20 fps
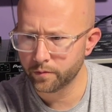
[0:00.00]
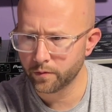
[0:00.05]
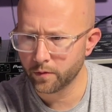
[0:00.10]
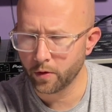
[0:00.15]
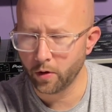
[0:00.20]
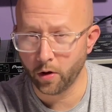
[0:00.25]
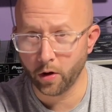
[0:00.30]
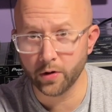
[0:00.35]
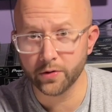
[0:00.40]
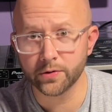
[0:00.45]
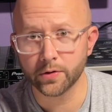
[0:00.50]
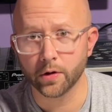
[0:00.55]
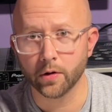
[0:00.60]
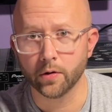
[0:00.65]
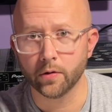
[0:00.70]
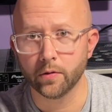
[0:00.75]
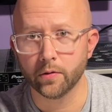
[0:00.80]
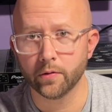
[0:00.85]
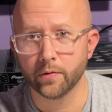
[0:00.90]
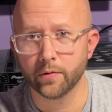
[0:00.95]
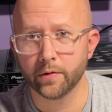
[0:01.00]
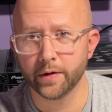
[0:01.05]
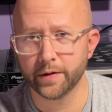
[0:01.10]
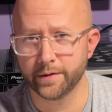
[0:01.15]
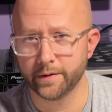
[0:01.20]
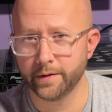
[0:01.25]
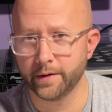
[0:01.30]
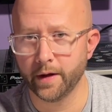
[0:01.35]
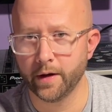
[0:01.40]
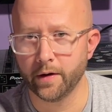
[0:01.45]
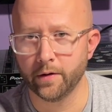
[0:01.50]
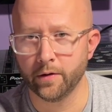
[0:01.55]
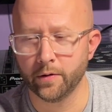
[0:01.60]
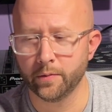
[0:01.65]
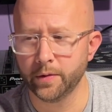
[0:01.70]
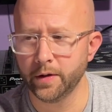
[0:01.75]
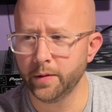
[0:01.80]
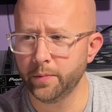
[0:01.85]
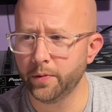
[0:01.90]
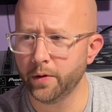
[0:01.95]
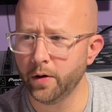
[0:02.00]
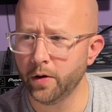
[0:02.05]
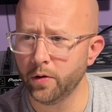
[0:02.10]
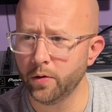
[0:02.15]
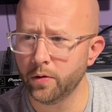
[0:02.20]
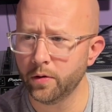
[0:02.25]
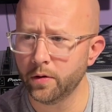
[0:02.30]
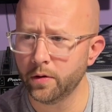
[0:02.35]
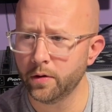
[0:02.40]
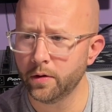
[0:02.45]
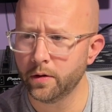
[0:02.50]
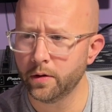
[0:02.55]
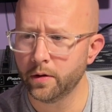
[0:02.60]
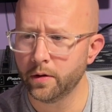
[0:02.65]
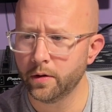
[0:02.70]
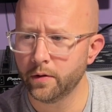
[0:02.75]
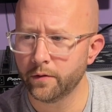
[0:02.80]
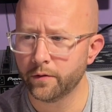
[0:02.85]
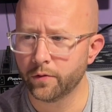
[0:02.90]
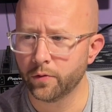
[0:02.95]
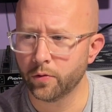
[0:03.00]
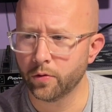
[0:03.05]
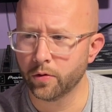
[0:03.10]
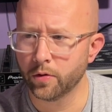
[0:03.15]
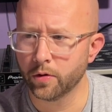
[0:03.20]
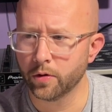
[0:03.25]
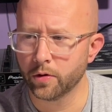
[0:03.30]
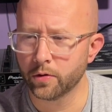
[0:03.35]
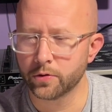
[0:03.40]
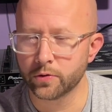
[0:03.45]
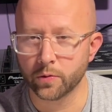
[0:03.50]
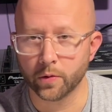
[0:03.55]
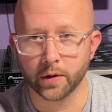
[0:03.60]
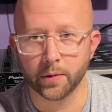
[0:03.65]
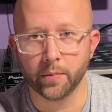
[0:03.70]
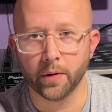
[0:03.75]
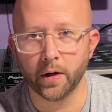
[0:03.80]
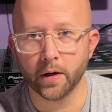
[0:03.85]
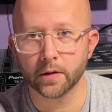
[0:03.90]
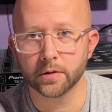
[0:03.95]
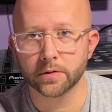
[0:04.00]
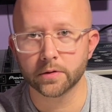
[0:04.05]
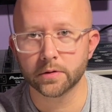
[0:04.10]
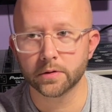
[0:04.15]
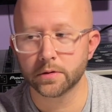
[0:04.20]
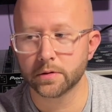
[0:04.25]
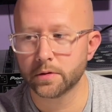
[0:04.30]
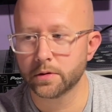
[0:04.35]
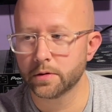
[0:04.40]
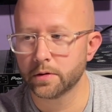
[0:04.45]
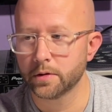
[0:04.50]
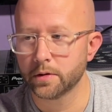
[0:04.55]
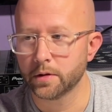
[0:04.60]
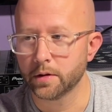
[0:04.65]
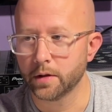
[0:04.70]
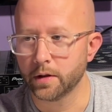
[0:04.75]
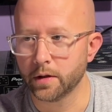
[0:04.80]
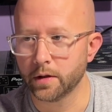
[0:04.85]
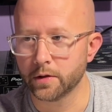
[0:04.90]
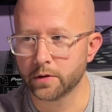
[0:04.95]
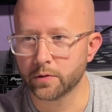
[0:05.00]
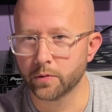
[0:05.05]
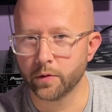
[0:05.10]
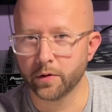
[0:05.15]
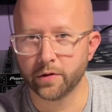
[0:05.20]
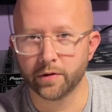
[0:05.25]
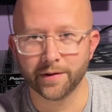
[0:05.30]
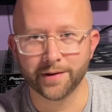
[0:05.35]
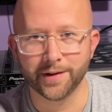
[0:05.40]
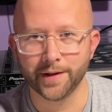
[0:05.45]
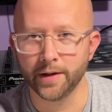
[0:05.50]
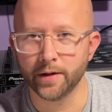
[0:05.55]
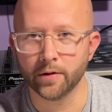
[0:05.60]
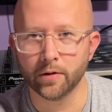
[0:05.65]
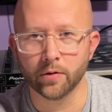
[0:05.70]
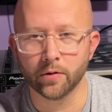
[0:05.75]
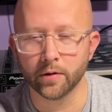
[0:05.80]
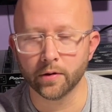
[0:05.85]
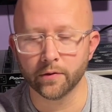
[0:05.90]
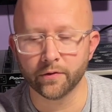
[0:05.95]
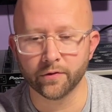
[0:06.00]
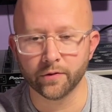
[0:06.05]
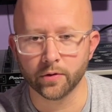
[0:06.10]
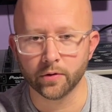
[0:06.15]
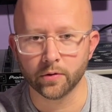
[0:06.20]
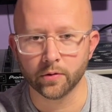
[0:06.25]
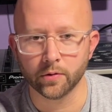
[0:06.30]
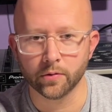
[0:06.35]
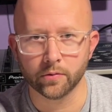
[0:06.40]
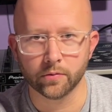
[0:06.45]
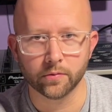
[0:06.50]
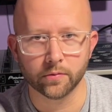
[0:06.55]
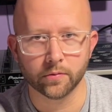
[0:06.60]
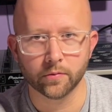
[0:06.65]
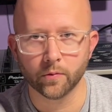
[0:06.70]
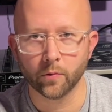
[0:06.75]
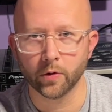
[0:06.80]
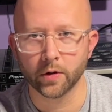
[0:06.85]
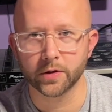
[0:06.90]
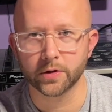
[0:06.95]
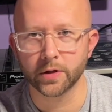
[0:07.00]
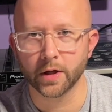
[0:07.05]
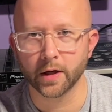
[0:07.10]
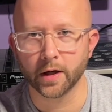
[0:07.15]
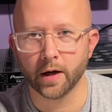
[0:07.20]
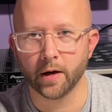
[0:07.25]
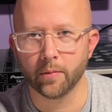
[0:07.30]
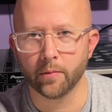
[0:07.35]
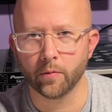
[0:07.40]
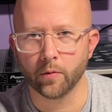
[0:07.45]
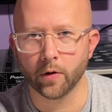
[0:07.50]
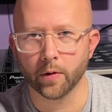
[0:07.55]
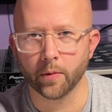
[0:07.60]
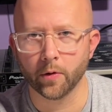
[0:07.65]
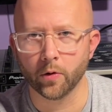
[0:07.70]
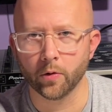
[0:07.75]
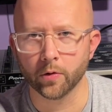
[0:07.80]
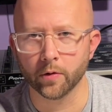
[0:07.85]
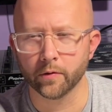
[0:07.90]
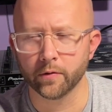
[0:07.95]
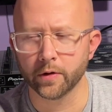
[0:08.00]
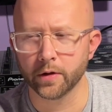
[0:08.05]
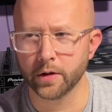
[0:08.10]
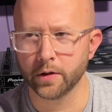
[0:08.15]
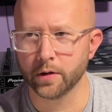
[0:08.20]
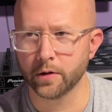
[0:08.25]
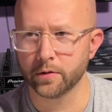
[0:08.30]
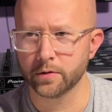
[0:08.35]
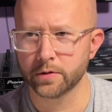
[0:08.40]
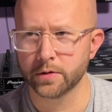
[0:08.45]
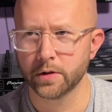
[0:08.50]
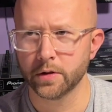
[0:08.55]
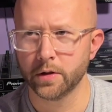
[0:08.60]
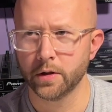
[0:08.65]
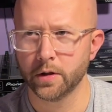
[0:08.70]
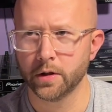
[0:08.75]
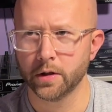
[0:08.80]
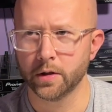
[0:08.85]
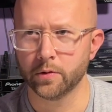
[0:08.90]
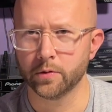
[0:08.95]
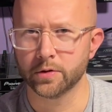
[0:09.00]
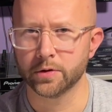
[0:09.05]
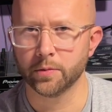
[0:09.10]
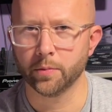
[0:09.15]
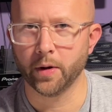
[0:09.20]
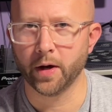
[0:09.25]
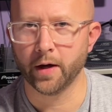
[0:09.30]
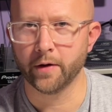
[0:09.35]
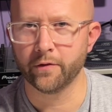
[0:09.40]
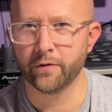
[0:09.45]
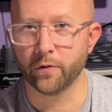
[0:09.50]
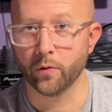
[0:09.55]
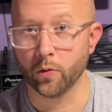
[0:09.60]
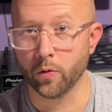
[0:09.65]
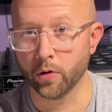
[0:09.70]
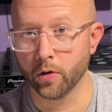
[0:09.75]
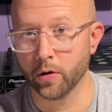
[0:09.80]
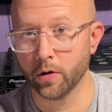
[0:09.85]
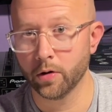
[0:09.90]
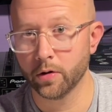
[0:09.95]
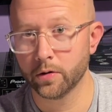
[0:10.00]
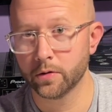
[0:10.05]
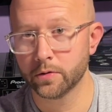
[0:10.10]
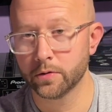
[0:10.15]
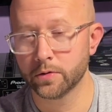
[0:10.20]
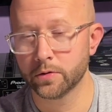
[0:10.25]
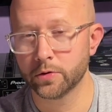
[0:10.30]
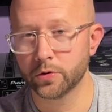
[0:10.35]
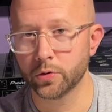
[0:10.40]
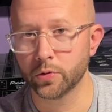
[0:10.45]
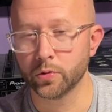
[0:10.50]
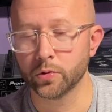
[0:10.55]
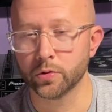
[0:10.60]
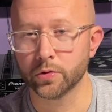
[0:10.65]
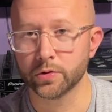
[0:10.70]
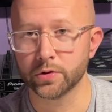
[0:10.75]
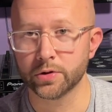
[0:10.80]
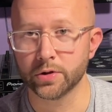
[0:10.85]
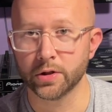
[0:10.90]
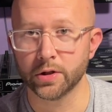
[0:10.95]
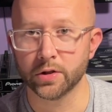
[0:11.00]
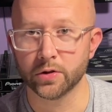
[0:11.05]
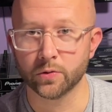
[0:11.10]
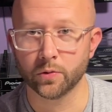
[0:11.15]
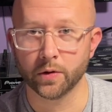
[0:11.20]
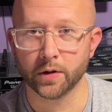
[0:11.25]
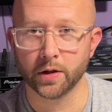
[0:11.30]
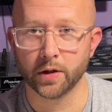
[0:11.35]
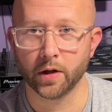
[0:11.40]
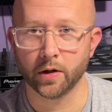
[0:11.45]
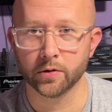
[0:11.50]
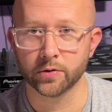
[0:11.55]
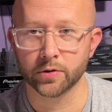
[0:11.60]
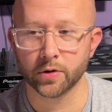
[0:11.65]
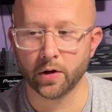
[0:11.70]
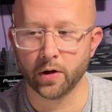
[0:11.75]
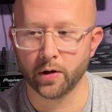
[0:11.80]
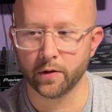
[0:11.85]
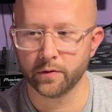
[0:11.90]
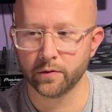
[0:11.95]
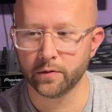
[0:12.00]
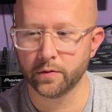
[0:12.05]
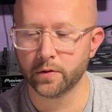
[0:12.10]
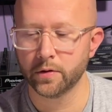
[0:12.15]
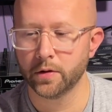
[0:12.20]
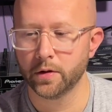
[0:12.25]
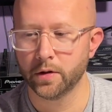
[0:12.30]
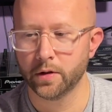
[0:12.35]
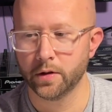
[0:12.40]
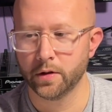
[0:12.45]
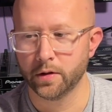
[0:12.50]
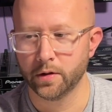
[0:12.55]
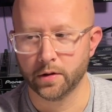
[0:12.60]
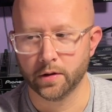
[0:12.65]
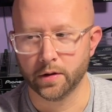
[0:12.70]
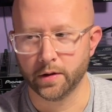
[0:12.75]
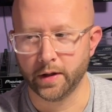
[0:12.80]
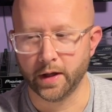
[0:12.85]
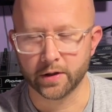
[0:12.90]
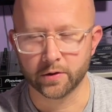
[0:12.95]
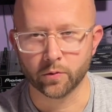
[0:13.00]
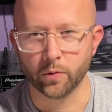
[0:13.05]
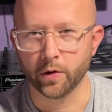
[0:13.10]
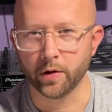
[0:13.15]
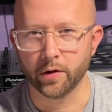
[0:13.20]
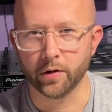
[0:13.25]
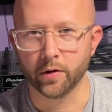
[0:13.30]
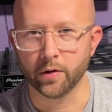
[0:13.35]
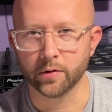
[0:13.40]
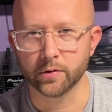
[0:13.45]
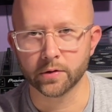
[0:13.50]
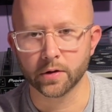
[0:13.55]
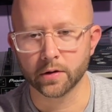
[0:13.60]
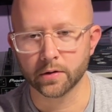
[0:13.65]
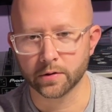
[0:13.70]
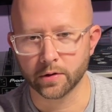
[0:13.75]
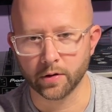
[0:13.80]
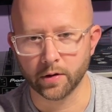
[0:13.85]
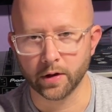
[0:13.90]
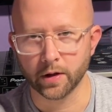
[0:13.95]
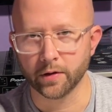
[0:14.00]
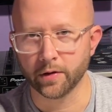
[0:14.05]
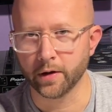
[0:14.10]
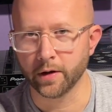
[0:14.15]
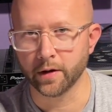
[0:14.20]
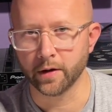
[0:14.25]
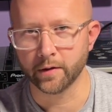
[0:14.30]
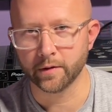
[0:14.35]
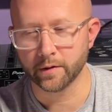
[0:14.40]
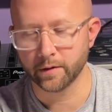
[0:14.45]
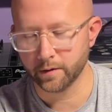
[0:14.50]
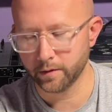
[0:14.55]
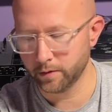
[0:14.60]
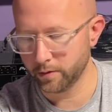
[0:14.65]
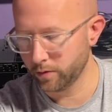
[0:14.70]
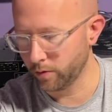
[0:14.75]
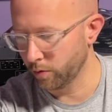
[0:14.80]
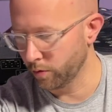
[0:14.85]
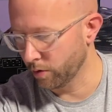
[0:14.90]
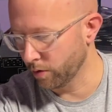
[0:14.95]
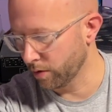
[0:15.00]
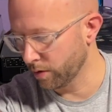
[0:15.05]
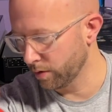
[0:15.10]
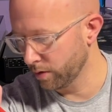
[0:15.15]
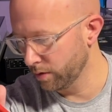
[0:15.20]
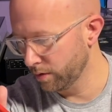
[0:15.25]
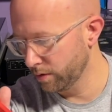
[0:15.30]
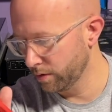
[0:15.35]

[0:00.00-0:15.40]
Also, this is at Home Depot for 20 bucks, and it's with the deal. If you want to check out one of my older videos, it was you buy 4 tools, you get $20 off, and that's one of those. So you can get this, or